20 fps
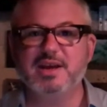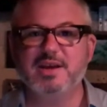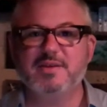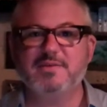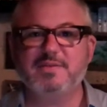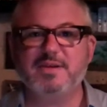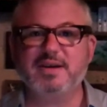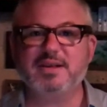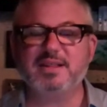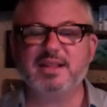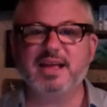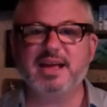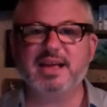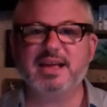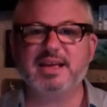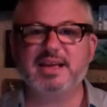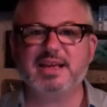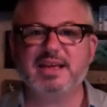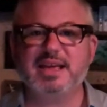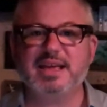felt
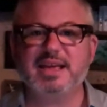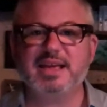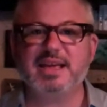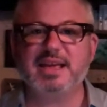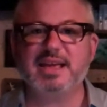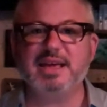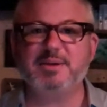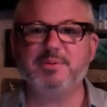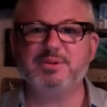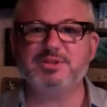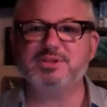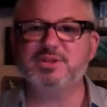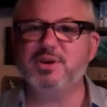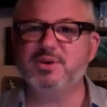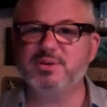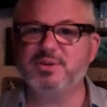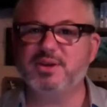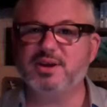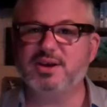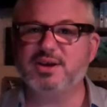like he was
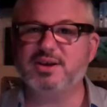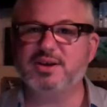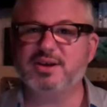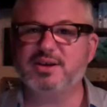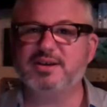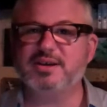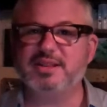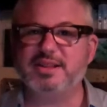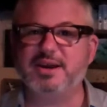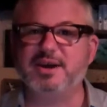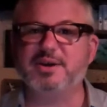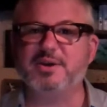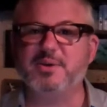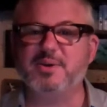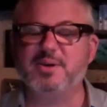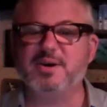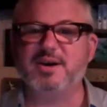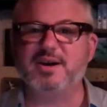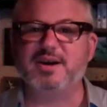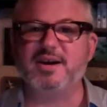no longer in their
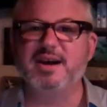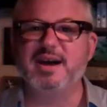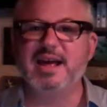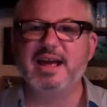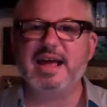corner.